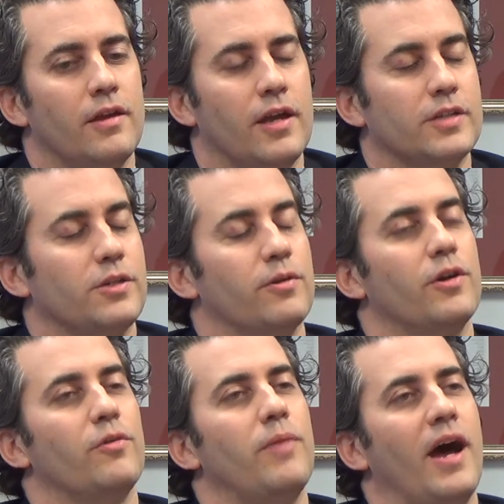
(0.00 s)
I guess I
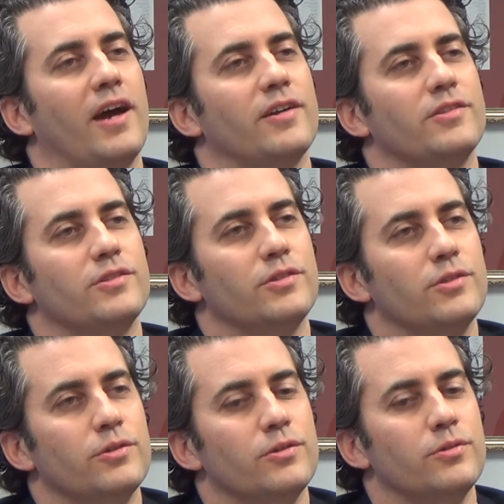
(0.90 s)
would go back
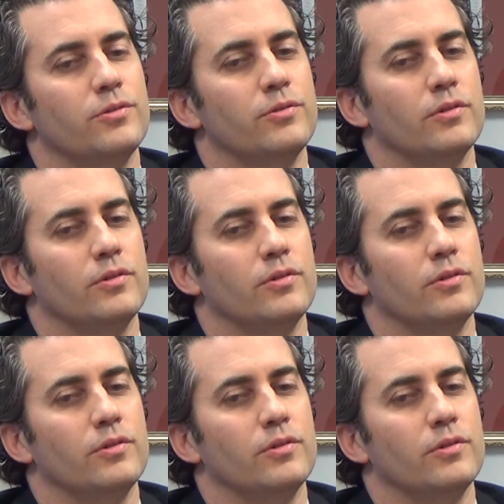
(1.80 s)
to